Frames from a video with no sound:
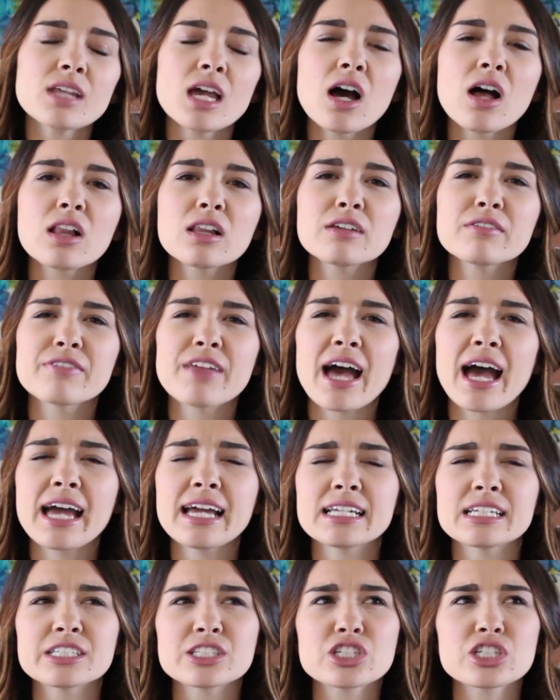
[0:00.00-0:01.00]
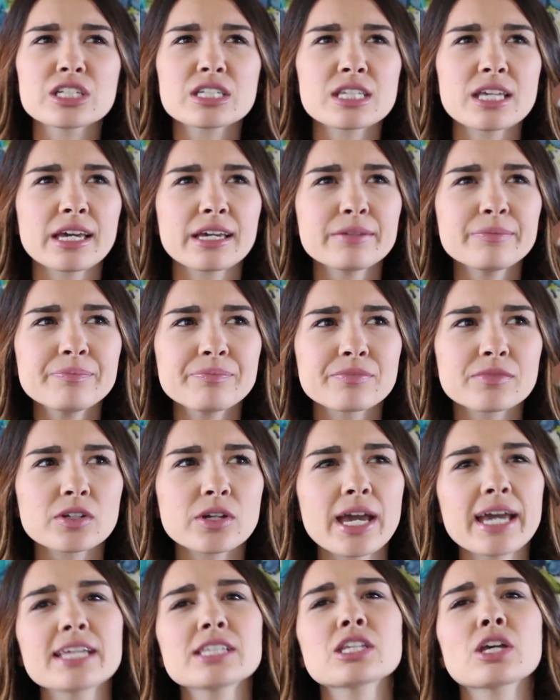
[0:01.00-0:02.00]
all of that, and she's like,
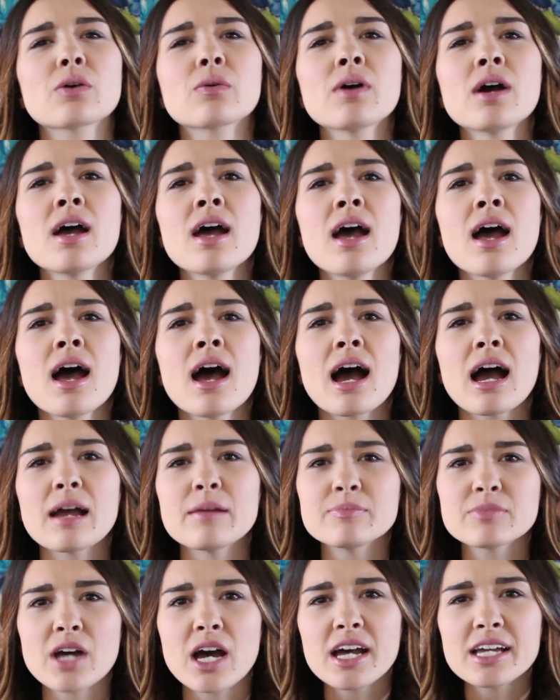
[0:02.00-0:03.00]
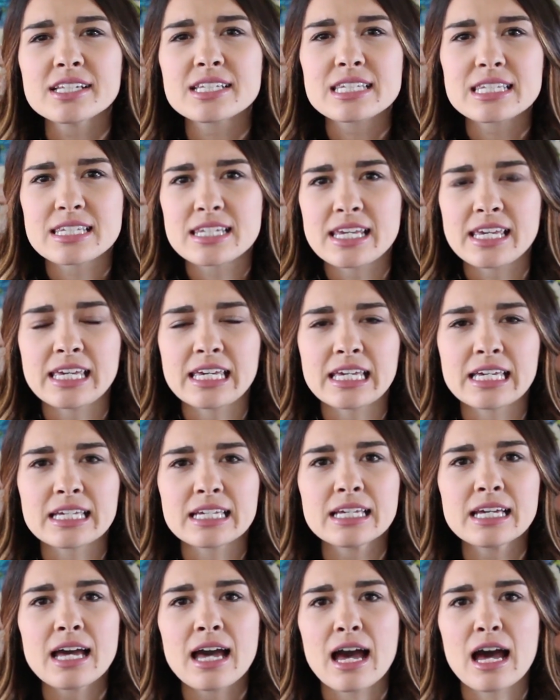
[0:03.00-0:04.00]
okay, so I'm not
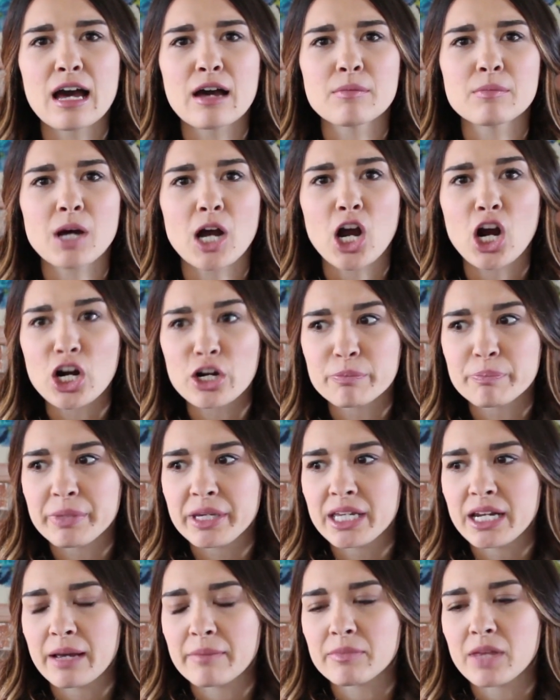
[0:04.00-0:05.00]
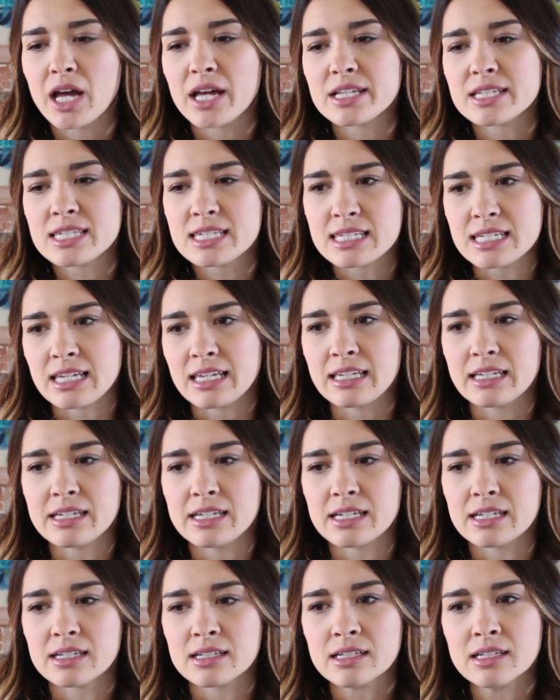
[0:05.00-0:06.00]
seeing a heartbeat, I'm not
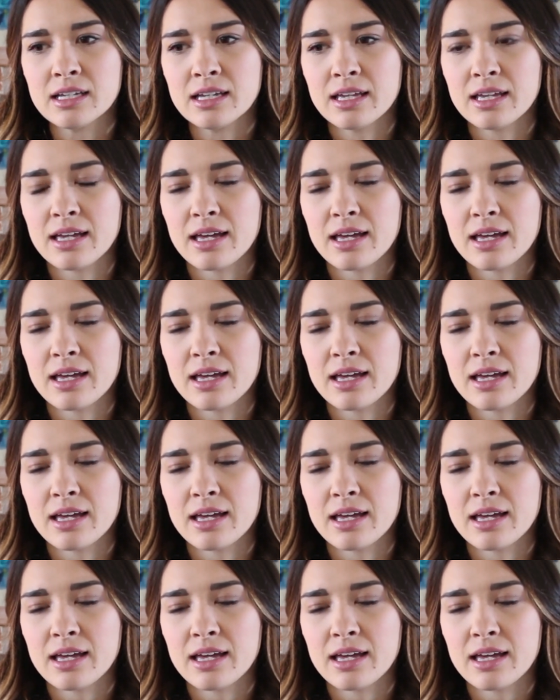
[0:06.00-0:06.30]
seeing